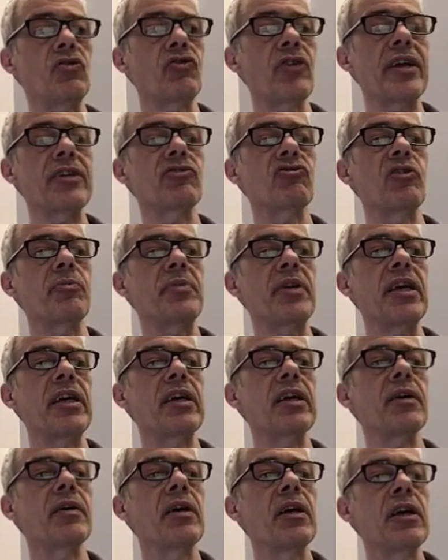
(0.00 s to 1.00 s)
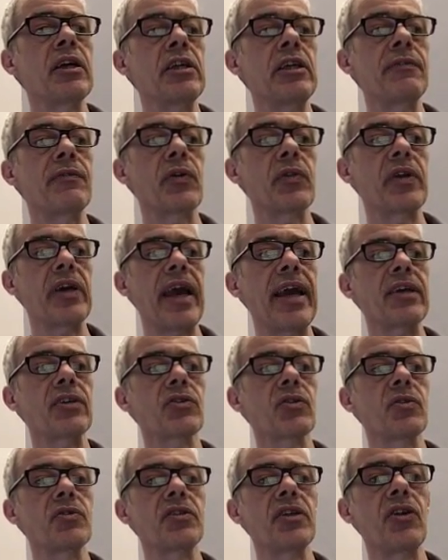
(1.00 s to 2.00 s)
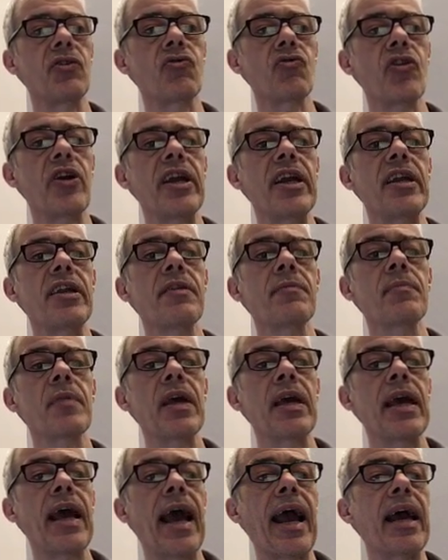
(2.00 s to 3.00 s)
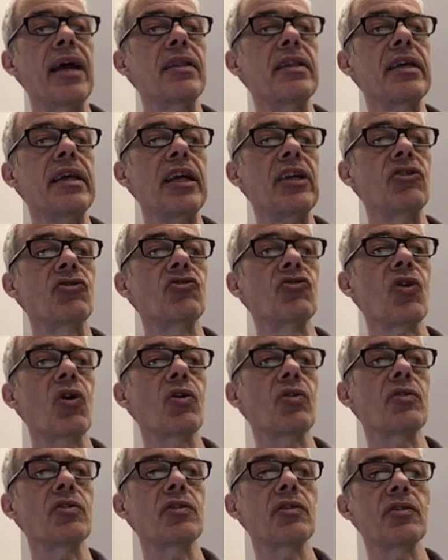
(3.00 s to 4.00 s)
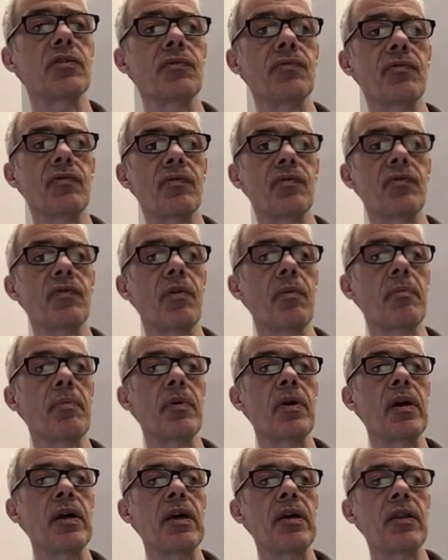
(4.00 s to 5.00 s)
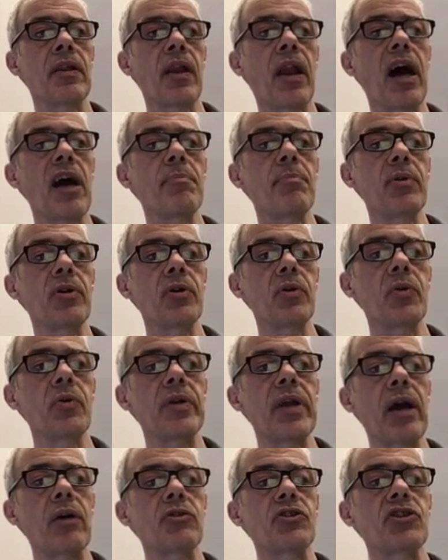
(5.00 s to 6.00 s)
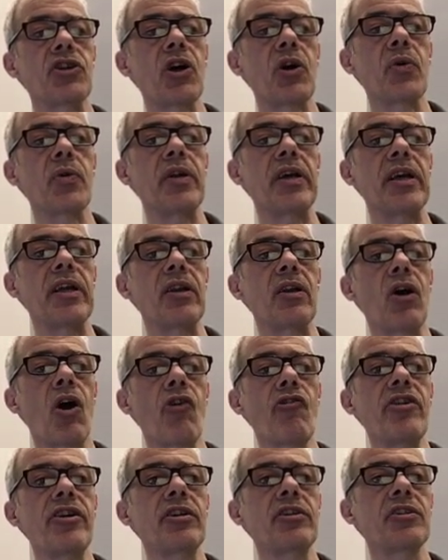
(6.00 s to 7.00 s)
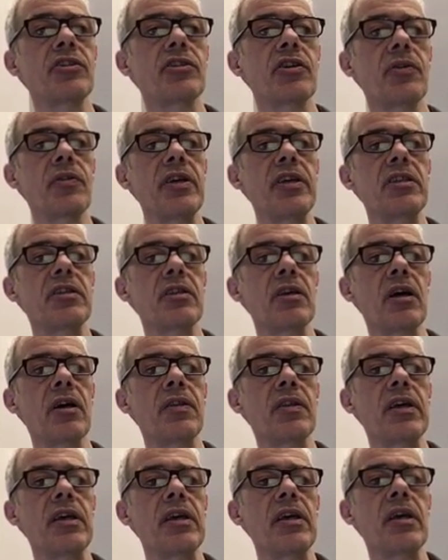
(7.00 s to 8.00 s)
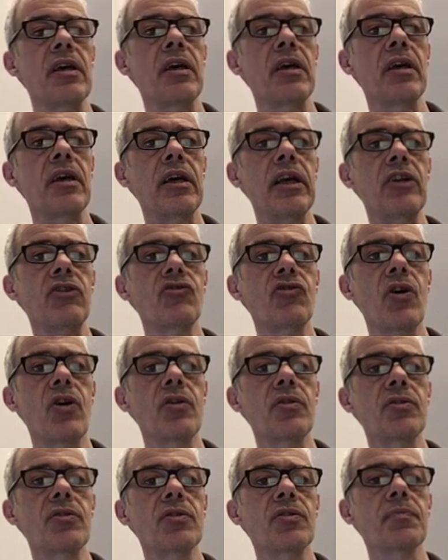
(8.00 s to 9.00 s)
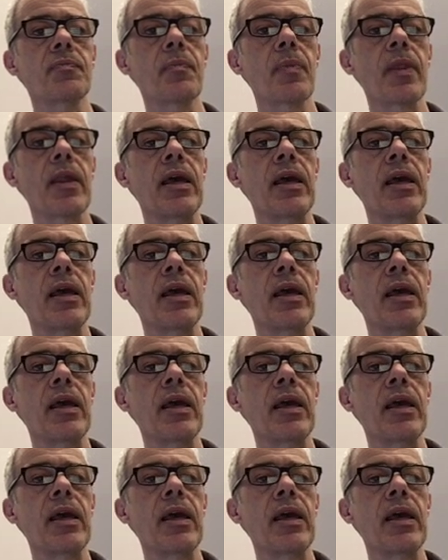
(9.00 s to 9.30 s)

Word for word: transcript here, you've got the exons in green and the introns from the light blue now shown in orange. So these are the introns.